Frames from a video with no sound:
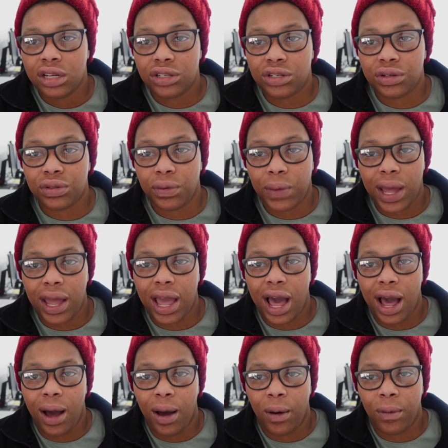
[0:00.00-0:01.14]
to the way
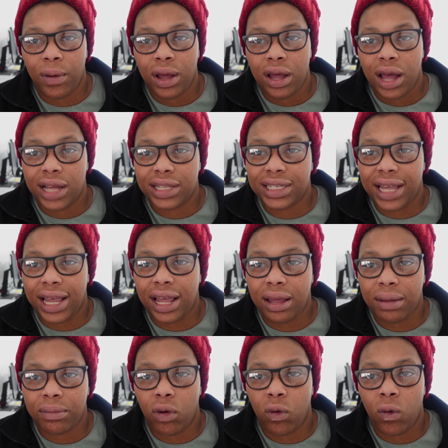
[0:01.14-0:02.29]
how a
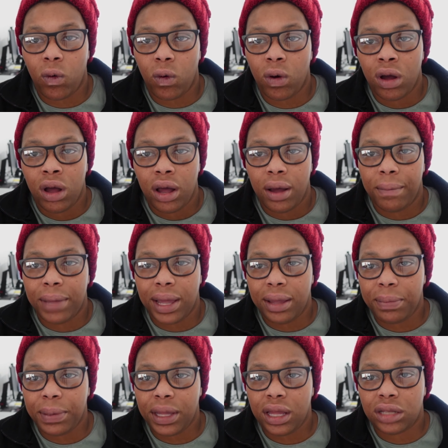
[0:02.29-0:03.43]
team or
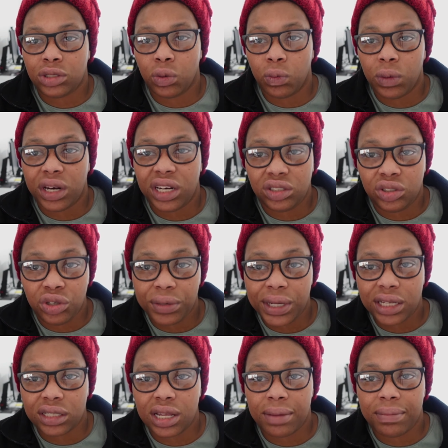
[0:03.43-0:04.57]
maybe someone is doing
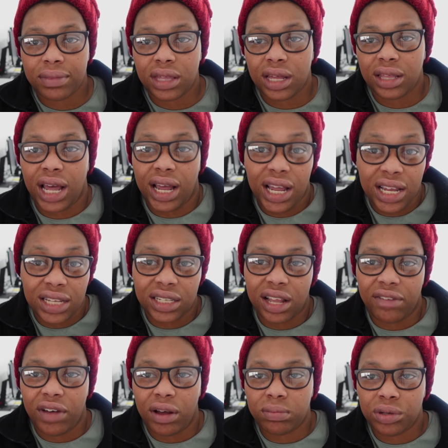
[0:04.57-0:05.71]
something that is
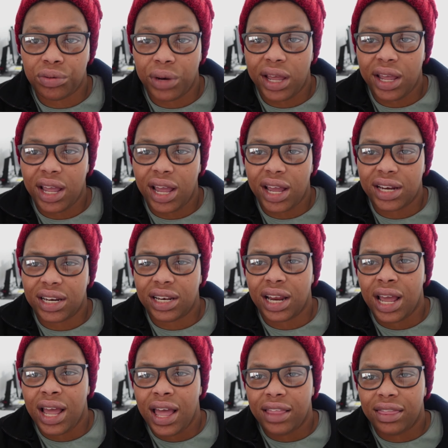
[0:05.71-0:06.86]
DevOps related. And
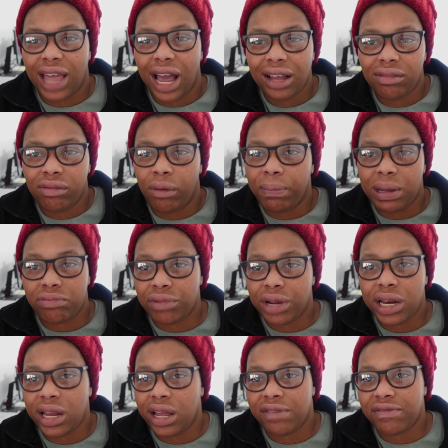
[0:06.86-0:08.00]
that will be
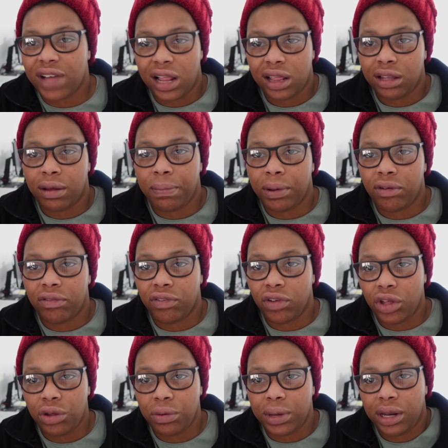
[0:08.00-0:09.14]
really invaluable for
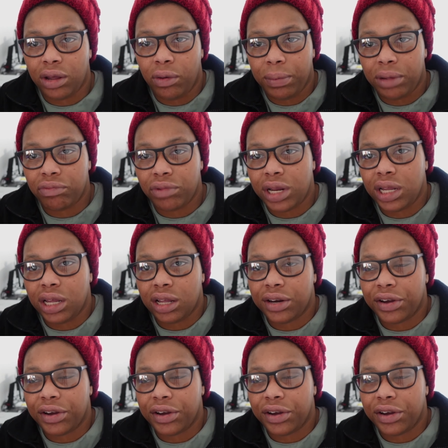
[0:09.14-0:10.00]
you, and it'll be really good